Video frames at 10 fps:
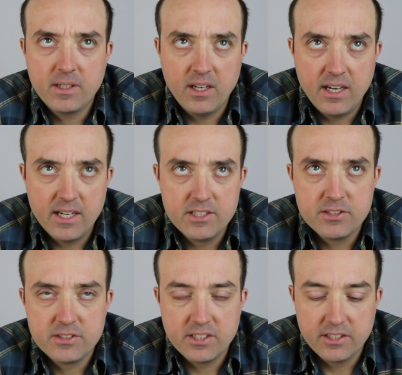
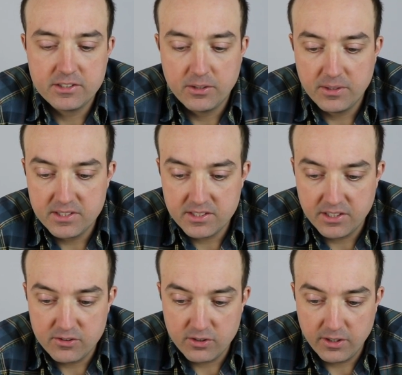cause serotonin
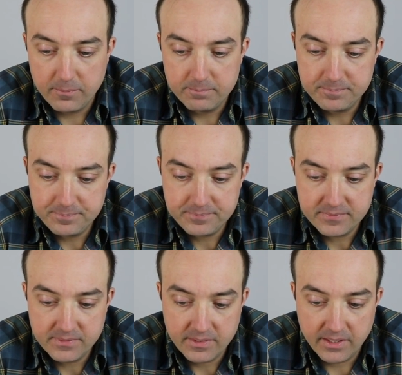syndrome,
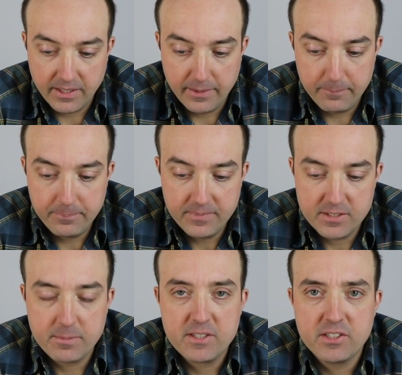
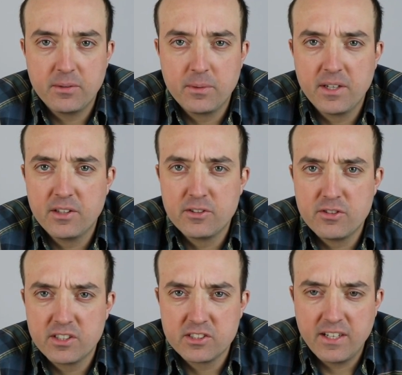especially when other drugs are